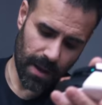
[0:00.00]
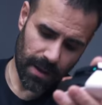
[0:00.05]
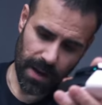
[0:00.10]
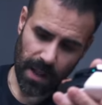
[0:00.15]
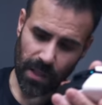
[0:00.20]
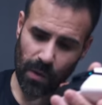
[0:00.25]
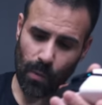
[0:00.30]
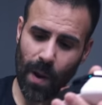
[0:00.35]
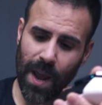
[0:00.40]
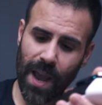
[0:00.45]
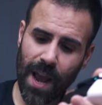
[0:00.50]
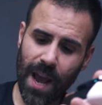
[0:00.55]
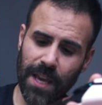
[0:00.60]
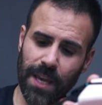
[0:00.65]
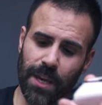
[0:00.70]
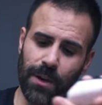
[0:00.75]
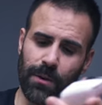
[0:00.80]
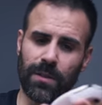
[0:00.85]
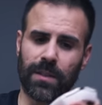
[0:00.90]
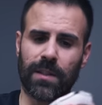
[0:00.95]
Now the way I
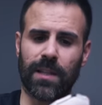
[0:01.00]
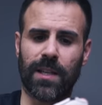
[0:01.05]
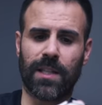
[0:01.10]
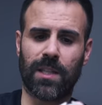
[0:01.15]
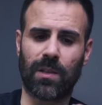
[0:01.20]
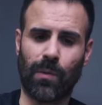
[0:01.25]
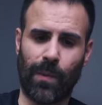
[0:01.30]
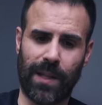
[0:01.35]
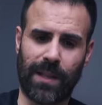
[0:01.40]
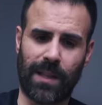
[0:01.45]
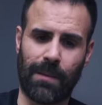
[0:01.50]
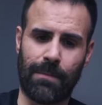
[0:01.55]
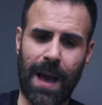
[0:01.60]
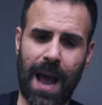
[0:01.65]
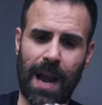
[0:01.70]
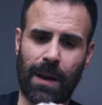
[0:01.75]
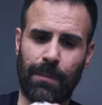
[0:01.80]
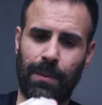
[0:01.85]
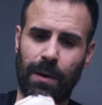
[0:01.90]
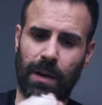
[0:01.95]
use this with the
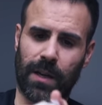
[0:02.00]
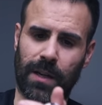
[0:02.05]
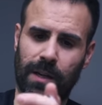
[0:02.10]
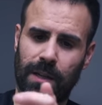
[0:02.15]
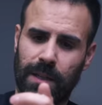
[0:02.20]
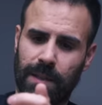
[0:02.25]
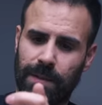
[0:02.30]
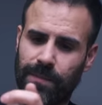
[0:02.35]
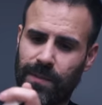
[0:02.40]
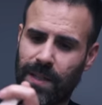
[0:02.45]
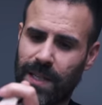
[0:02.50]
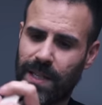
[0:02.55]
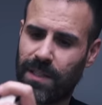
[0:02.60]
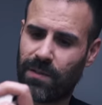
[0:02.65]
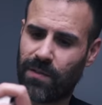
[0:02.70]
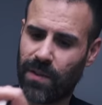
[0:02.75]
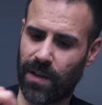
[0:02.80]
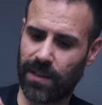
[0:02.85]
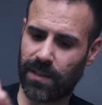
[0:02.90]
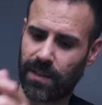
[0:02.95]
MacBook is
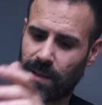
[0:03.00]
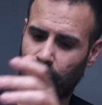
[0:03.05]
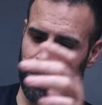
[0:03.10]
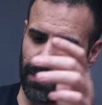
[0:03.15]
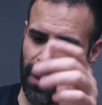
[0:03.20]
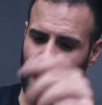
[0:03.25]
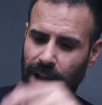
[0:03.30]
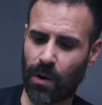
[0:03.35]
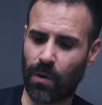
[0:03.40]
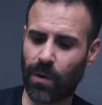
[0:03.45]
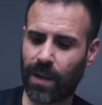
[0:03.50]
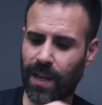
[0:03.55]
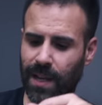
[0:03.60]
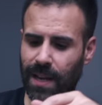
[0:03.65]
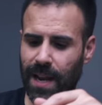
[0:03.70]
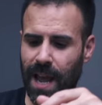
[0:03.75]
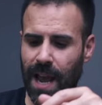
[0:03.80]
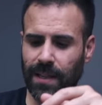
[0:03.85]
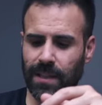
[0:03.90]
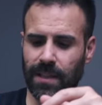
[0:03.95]
very simple. I don't
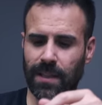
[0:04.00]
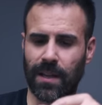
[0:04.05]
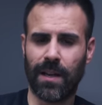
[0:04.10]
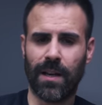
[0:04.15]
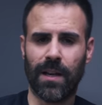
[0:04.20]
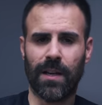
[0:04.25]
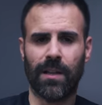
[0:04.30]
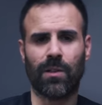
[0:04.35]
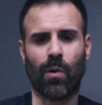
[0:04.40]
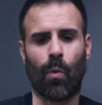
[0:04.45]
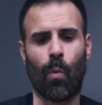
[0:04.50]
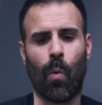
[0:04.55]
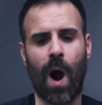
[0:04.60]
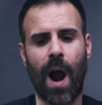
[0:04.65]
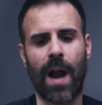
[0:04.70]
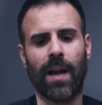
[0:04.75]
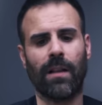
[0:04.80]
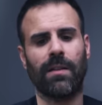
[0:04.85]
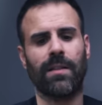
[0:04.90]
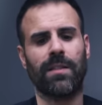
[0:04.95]
connect the
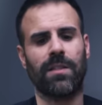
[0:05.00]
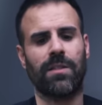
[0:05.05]
wireless